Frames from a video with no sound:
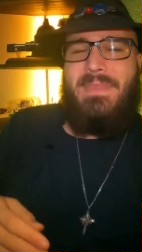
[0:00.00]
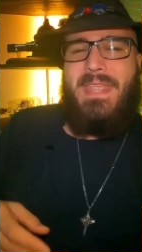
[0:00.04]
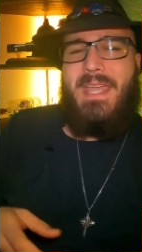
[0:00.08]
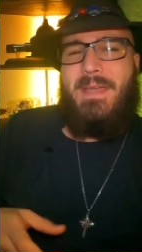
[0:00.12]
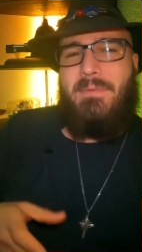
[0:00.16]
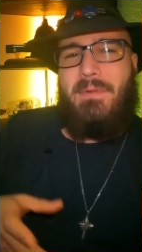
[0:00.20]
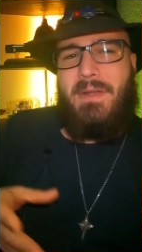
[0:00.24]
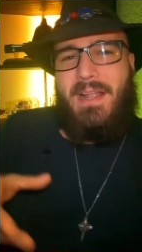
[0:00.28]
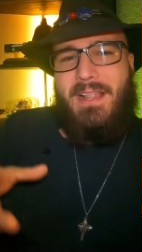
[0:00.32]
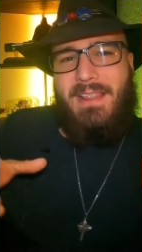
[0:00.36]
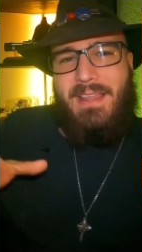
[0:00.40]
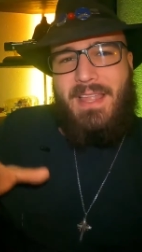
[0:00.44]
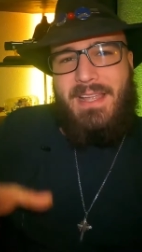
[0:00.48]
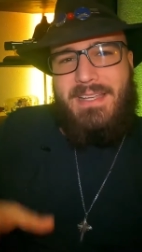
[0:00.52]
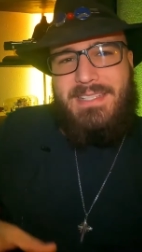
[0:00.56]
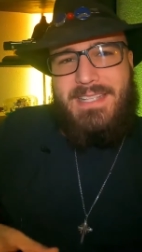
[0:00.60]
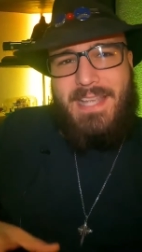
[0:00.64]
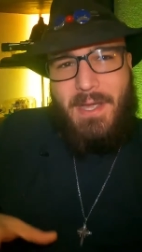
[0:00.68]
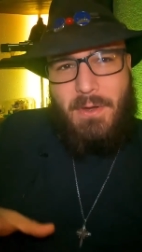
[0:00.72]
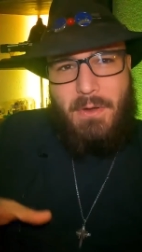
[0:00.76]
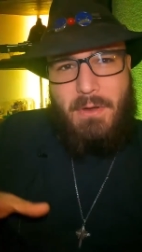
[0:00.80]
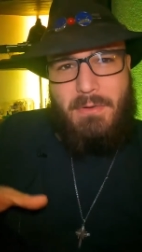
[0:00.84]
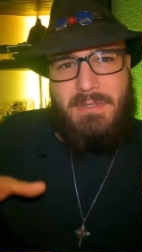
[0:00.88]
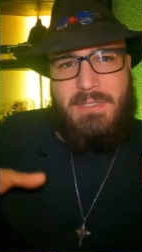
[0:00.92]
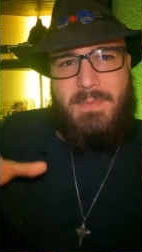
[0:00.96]
Yeah, but I
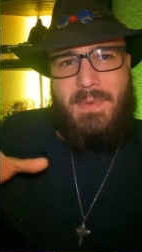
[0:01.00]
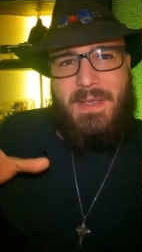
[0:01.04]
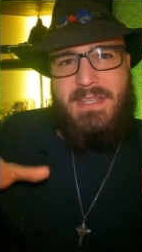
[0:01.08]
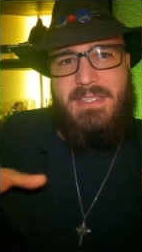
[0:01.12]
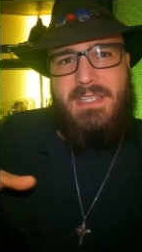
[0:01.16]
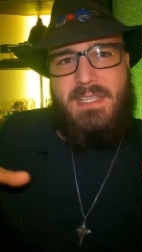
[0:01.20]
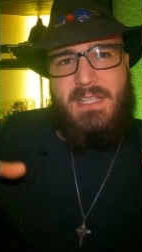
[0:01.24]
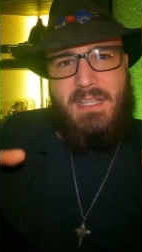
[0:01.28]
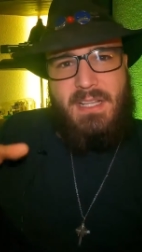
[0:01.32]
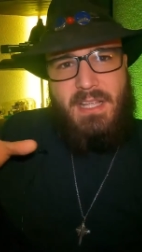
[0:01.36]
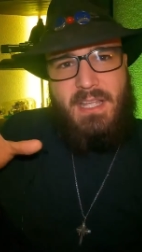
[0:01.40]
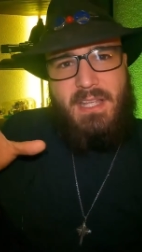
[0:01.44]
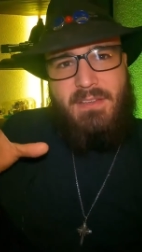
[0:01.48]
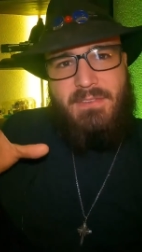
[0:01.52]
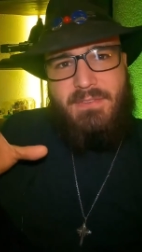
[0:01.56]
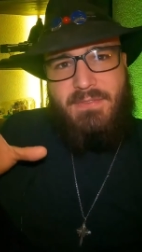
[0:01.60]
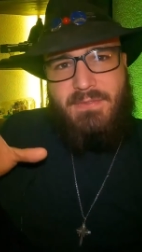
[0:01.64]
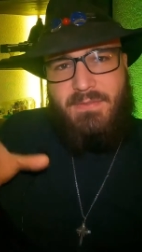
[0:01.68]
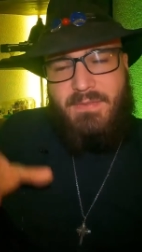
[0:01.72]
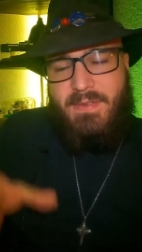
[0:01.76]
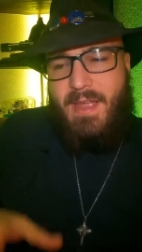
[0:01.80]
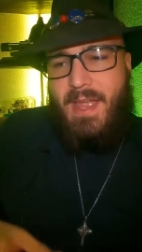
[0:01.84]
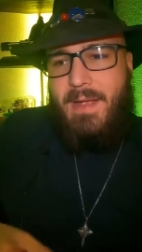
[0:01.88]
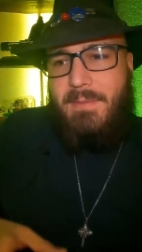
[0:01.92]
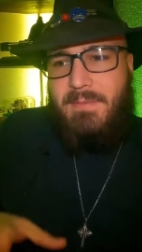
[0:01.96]
liked how it was basically a
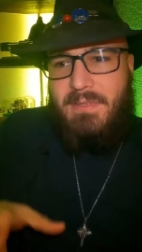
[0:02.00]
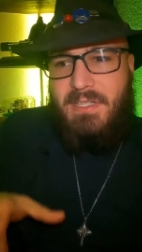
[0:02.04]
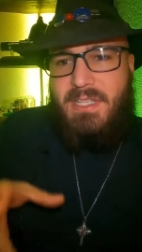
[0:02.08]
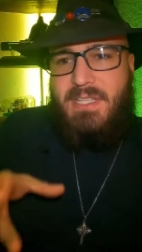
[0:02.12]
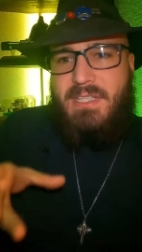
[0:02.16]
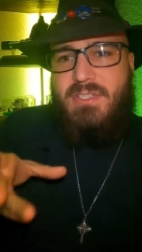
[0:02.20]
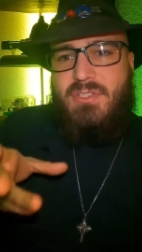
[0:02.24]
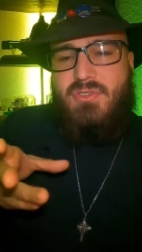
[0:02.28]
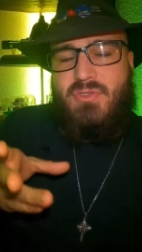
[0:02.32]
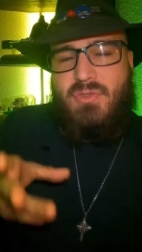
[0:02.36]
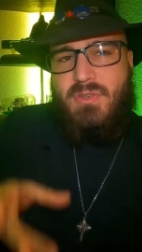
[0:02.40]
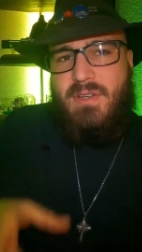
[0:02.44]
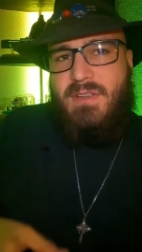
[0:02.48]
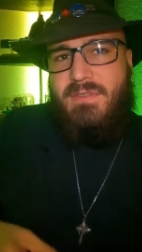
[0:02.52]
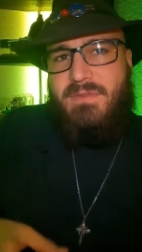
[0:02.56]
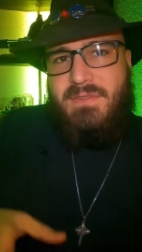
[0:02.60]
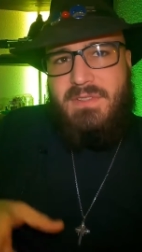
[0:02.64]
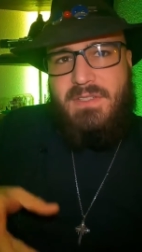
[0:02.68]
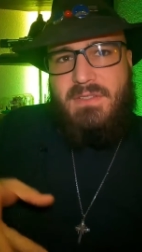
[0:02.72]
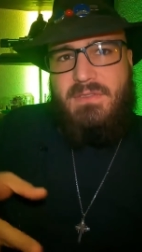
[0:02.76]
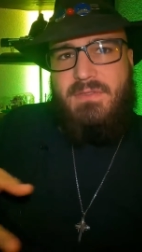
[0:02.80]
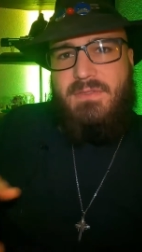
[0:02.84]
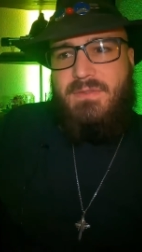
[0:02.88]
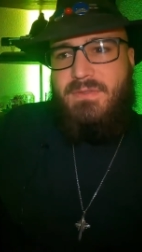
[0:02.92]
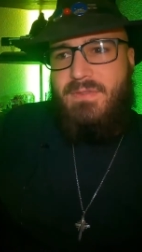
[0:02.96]
family
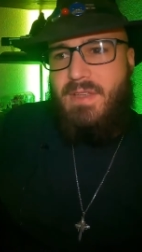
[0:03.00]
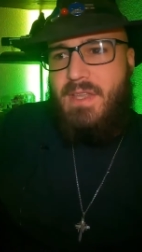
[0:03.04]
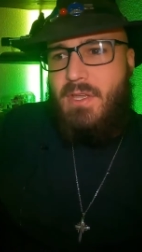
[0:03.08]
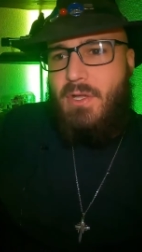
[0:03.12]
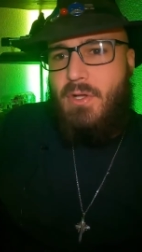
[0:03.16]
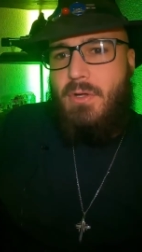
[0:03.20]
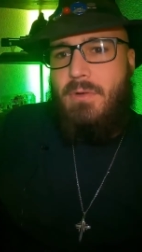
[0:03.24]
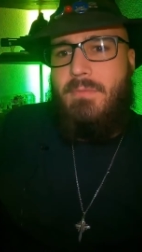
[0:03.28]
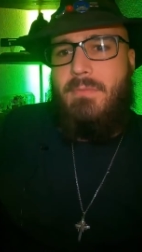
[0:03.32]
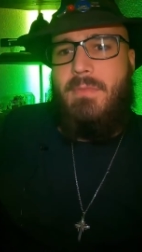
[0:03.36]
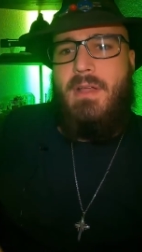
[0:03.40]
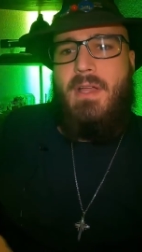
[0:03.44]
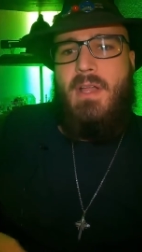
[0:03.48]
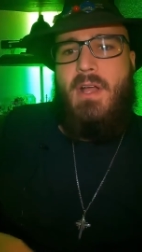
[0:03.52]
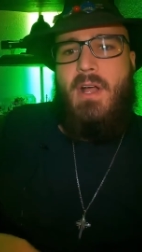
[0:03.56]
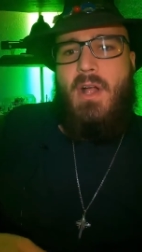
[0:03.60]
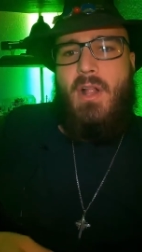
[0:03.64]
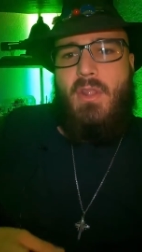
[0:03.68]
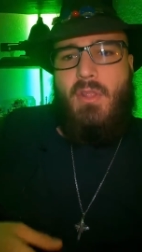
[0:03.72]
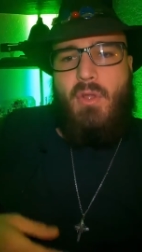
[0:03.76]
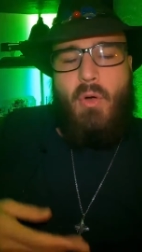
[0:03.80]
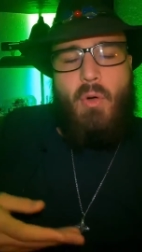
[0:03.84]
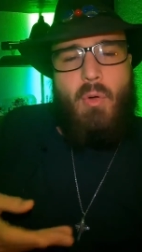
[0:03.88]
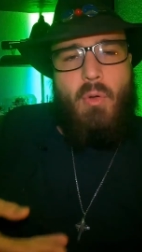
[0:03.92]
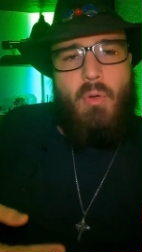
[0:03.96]
driven film.
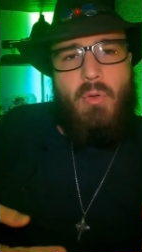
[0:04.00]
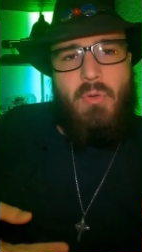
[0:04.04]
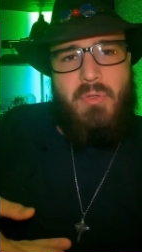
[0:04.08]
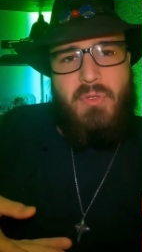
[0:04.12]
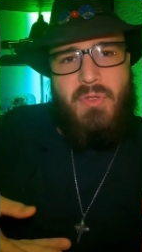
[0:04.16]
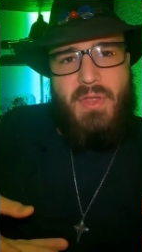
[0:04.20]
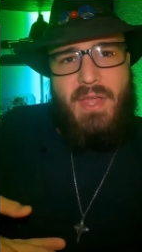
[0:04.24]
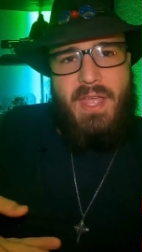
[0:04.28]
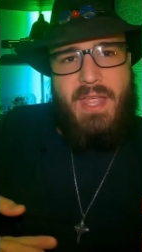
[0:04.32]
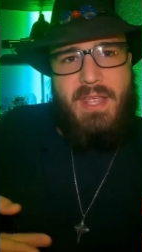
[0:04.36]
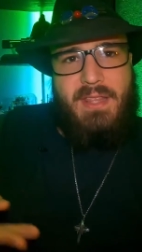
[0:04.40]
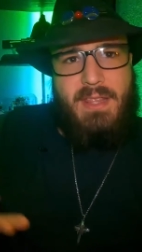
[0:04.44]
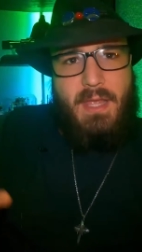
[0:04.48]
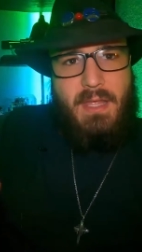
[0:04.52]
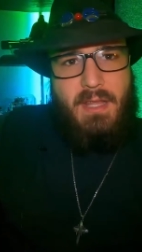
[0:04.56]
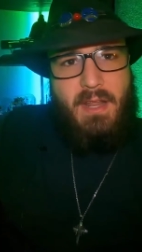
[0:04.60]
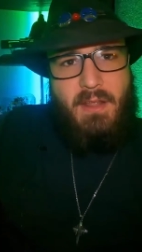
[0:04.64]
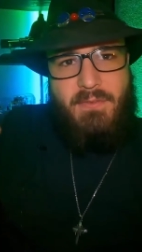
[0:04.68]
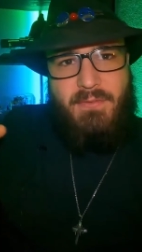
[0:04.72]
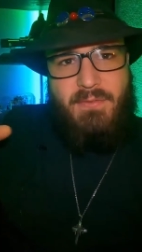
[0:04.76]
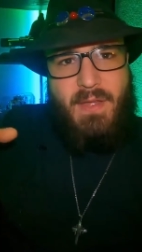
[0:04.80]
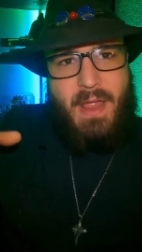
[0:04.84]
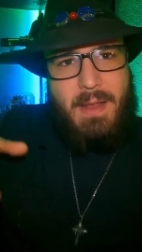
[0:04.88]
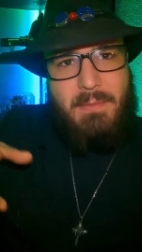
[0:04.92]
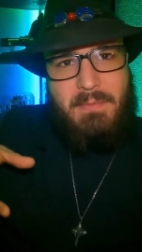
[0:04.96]
The whole thing
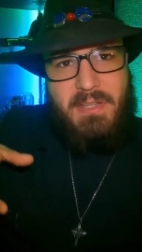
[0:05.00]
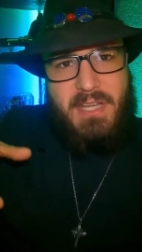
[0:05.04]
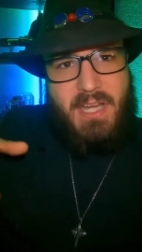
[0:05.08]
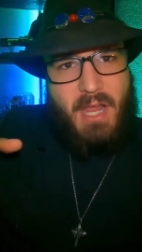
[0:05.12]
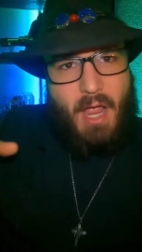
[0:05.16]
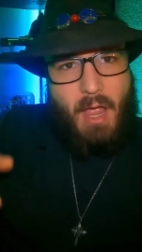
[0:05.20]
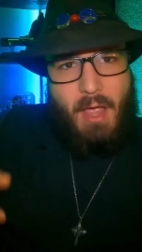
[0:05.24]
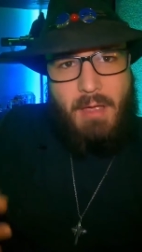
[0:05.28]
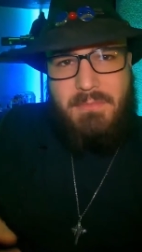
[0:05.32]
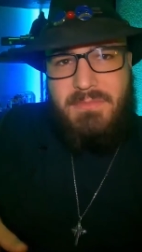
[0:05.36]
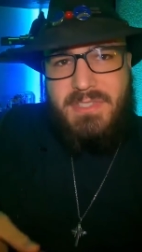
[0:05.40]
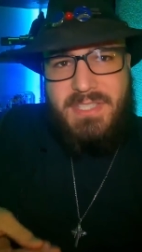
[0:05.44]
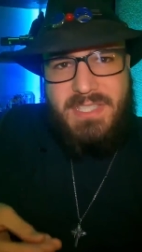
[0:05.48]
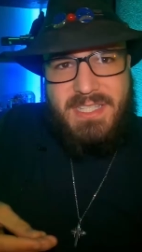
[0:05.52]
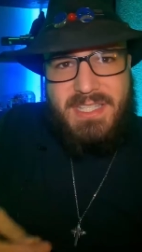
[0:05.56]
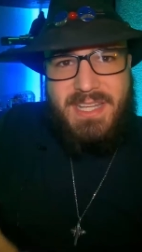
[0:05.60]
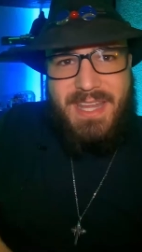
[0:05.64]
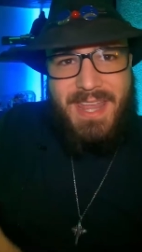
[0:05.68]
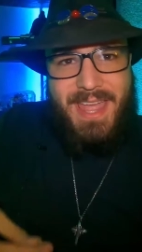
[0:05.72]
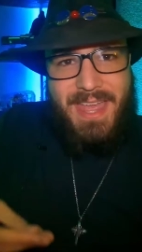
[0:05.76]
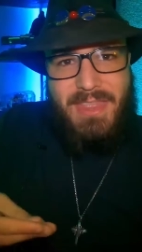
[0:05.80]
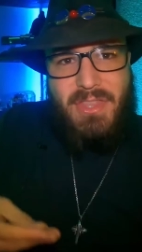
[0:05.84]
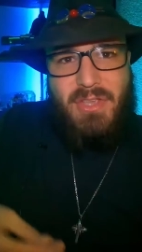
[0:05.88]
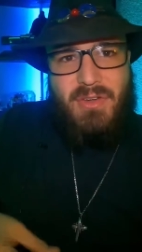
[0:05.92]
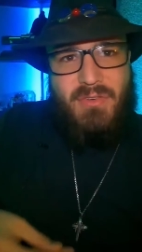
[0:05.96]
that a family comes
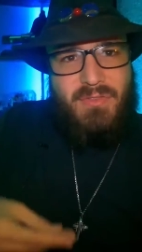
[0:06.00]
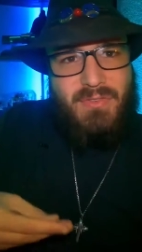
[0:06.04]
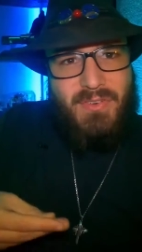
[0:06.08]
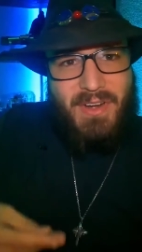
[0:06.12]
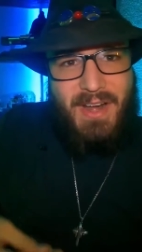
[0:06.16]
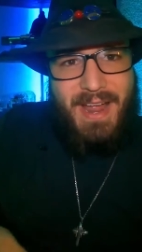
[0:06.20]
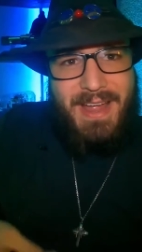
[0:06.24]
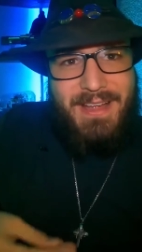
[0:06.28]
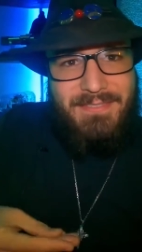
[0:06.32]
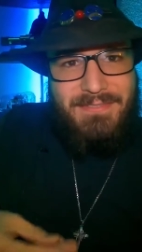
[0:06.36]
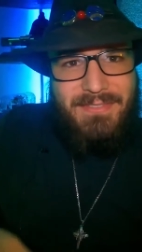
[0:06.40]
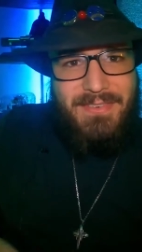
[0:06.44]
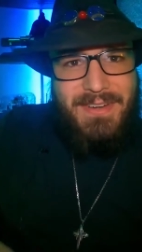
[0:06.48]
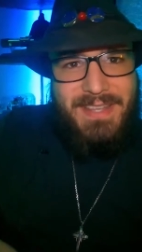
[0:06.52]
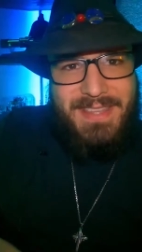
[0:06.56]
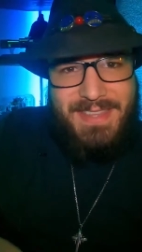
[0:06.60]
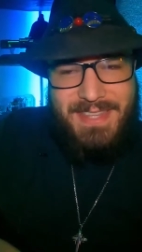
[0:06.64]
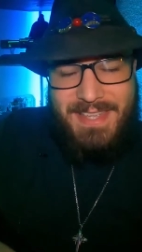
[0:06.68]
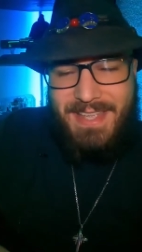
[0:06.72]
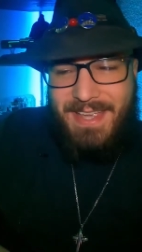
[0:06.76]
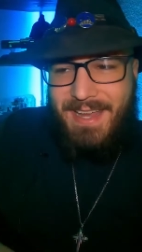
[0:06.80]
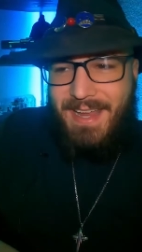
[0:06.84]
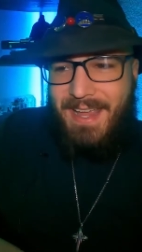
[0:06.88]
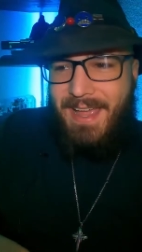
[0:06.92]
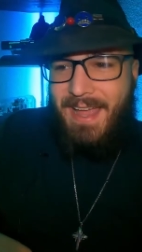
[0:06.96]
together for
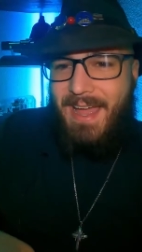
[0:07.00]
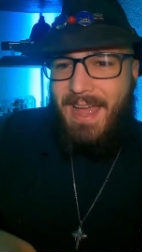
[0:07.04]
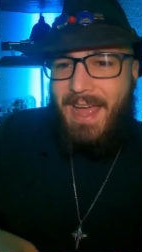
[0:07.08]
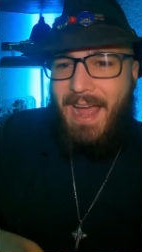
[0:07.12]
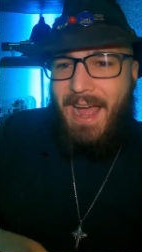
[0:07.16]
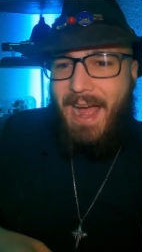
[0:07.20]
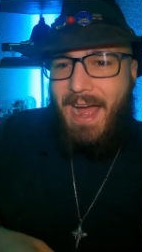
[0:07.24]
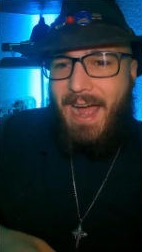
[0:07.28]
everything.